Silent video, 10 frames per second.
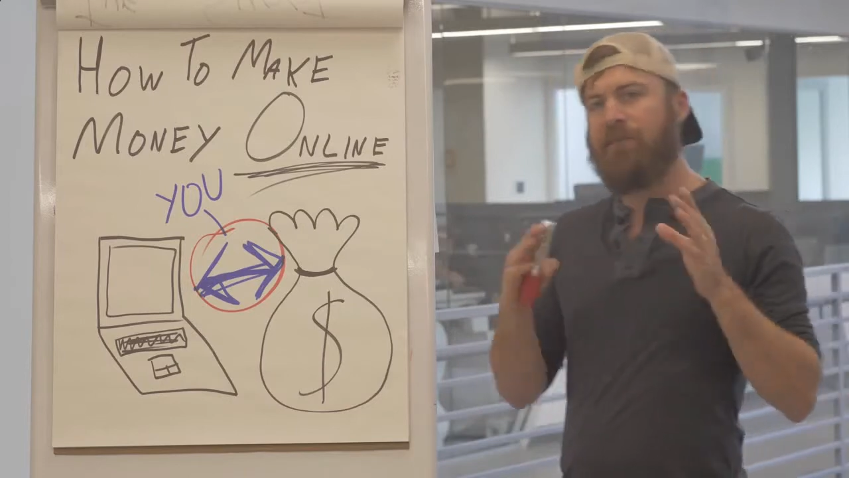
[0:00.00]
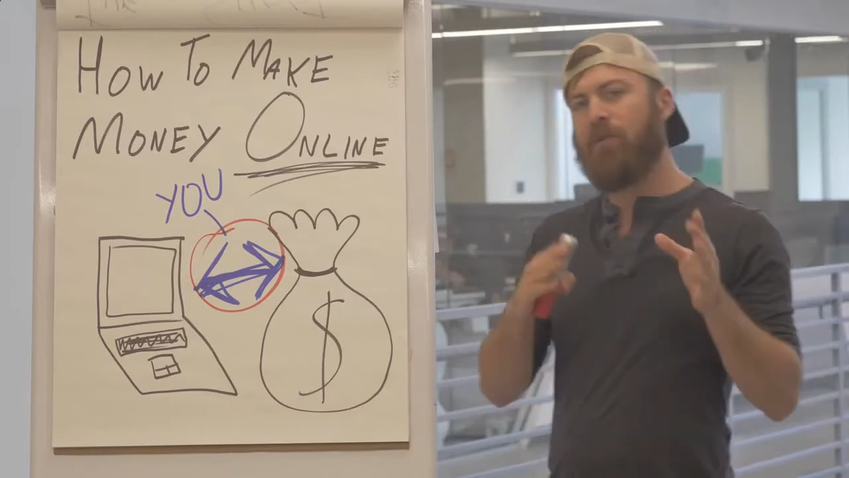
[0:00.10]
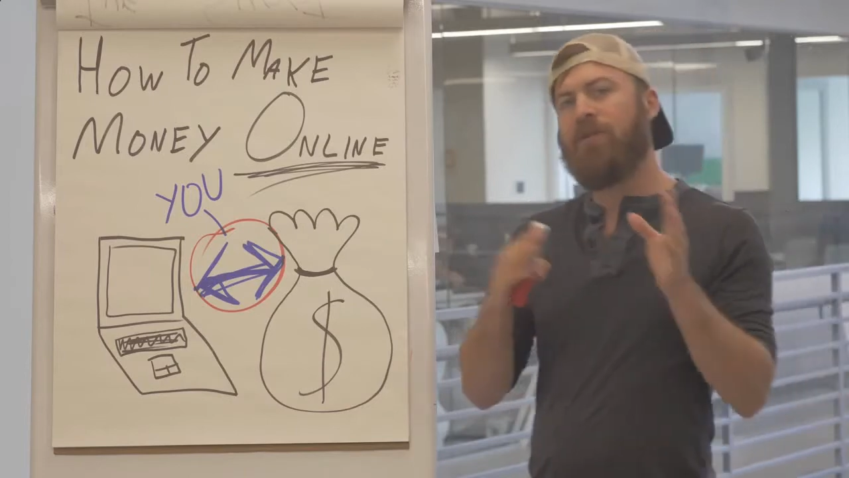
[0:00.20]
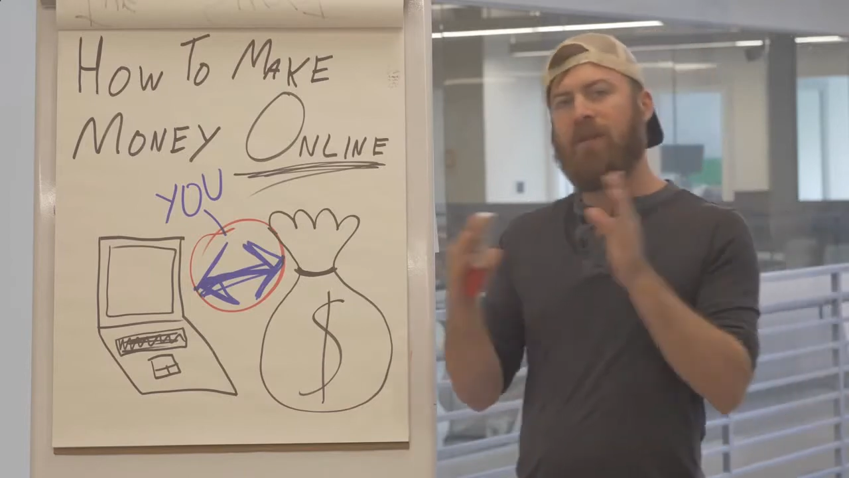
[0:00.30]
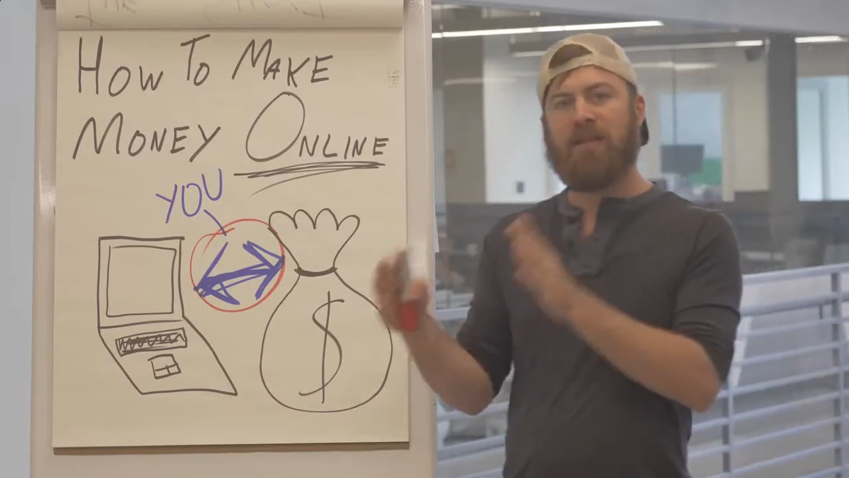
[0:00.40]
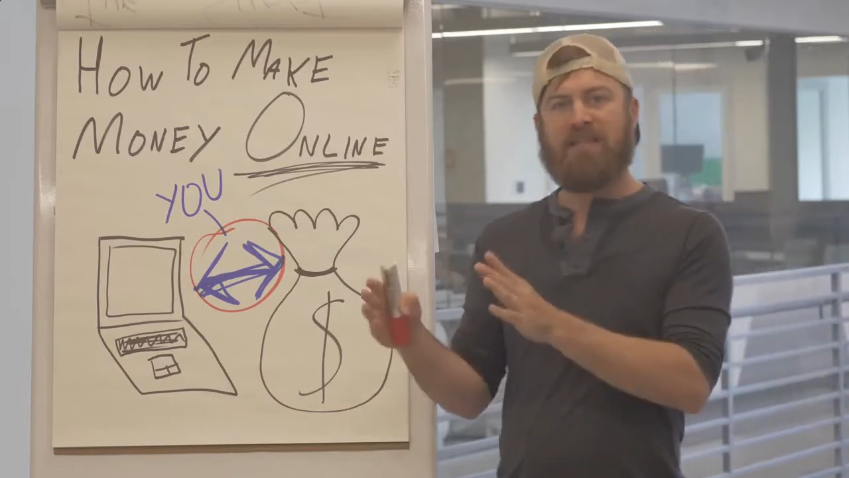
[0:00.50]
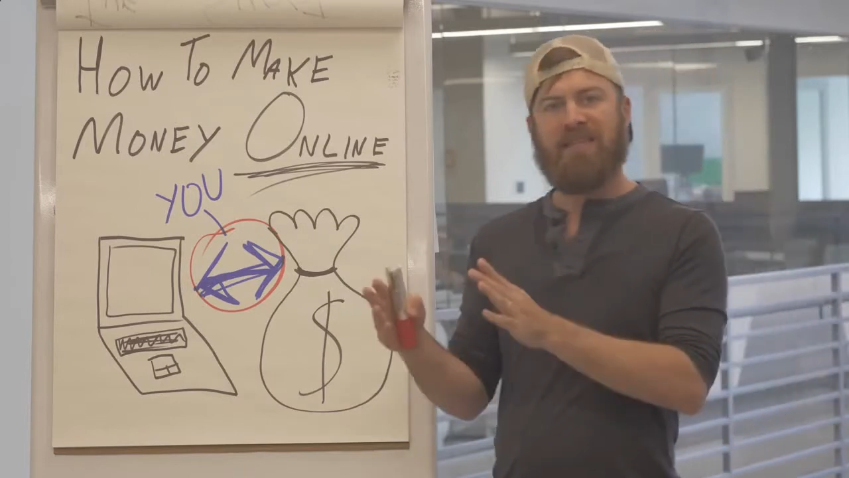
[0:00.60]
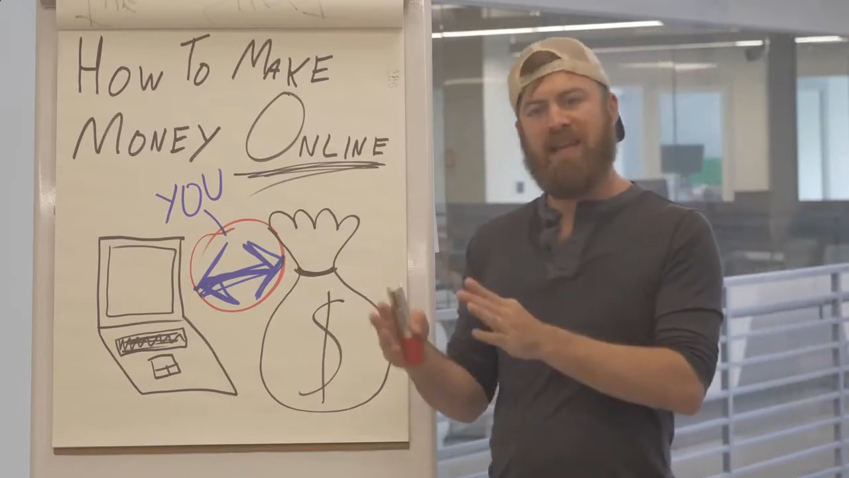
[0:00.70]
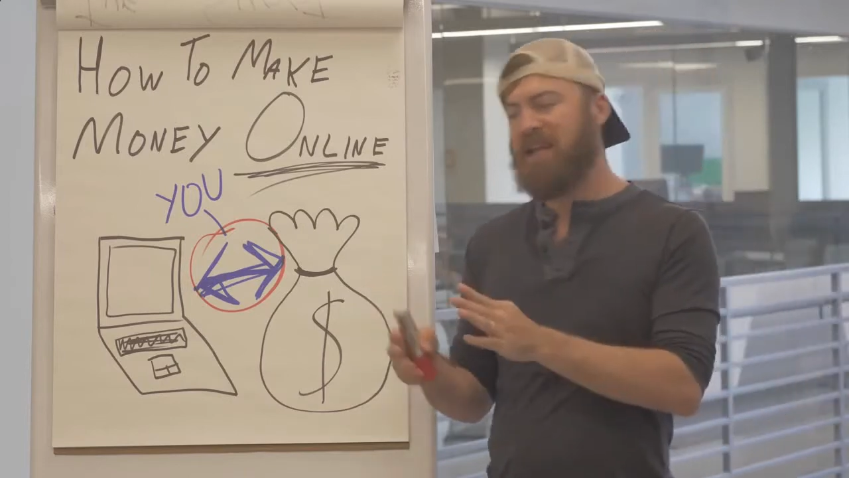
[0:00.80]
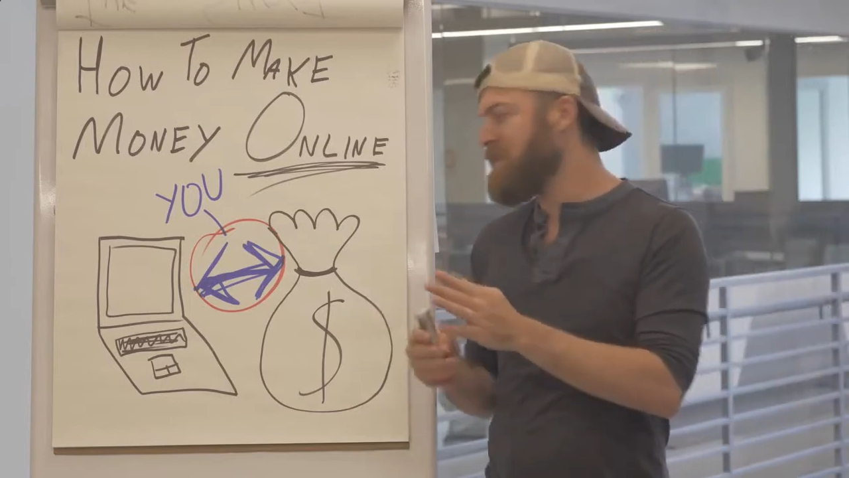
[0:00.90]
everything it
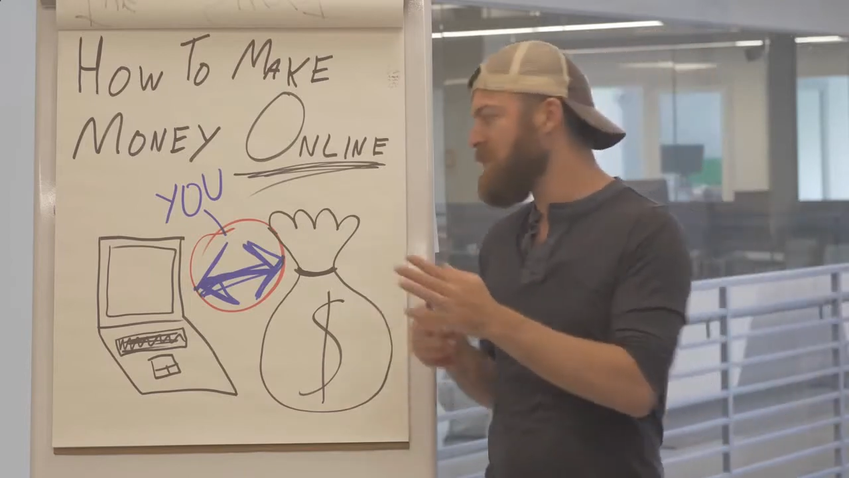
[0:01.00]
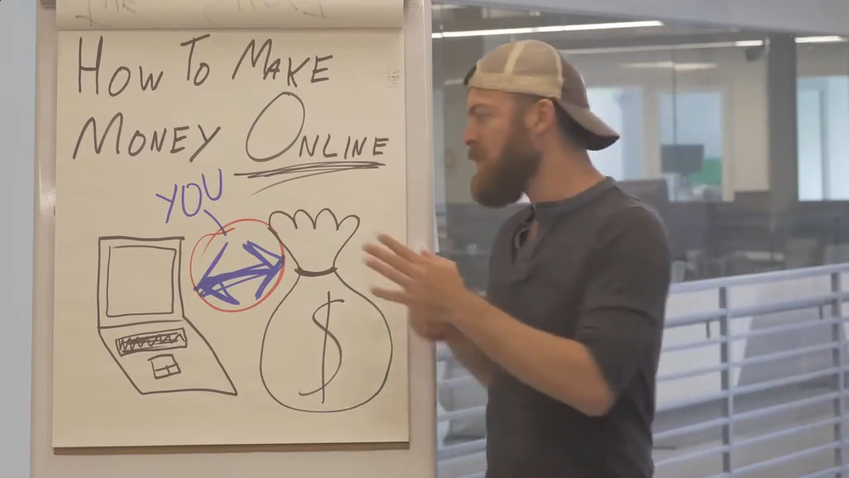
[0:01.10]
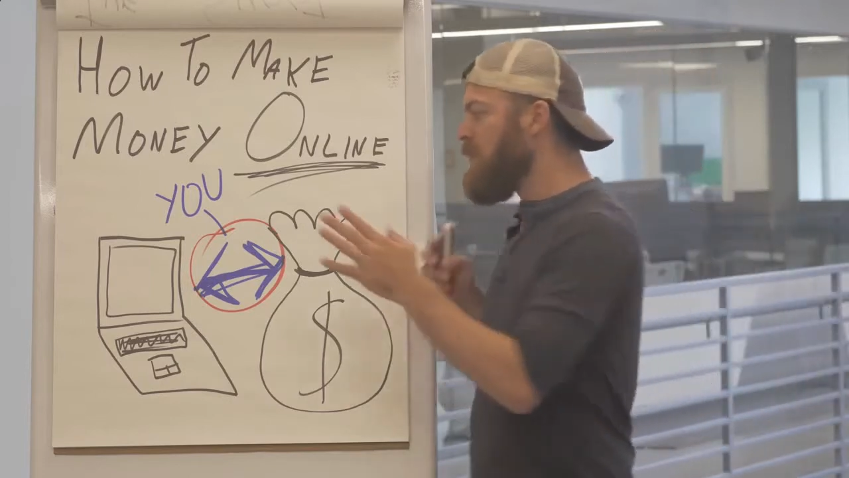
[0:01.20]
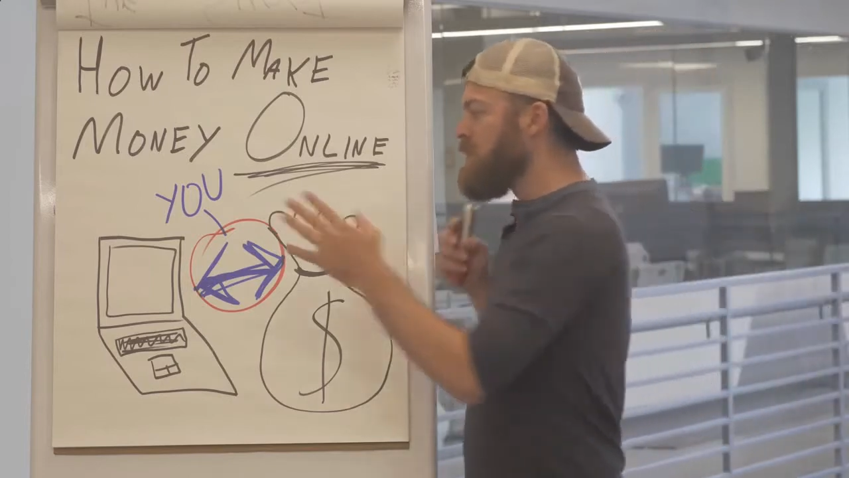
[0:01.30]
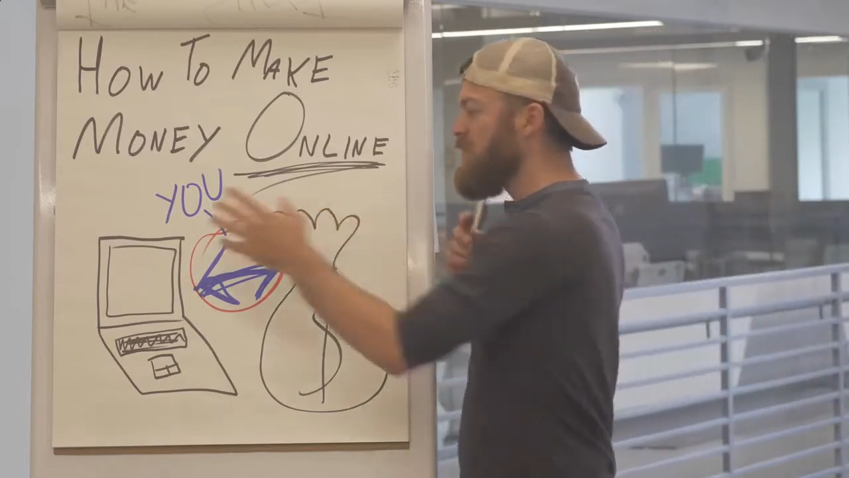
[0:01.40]
takes